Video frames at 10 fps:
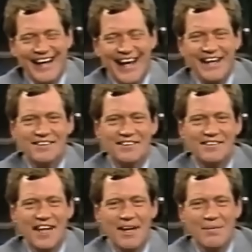Ladies
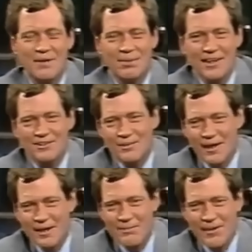and gentlemen, please
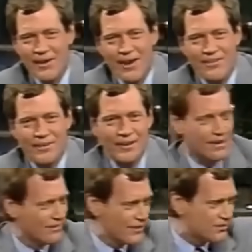welcome the author
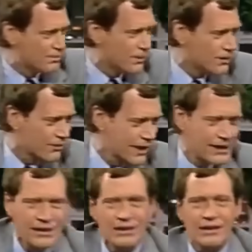of this book
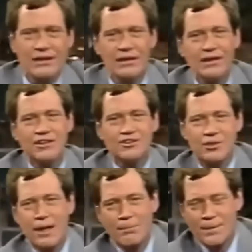right here,
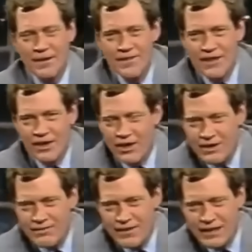Trump, The
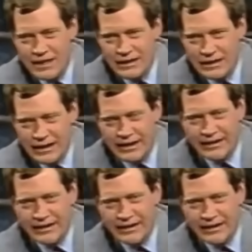Art of the Deal,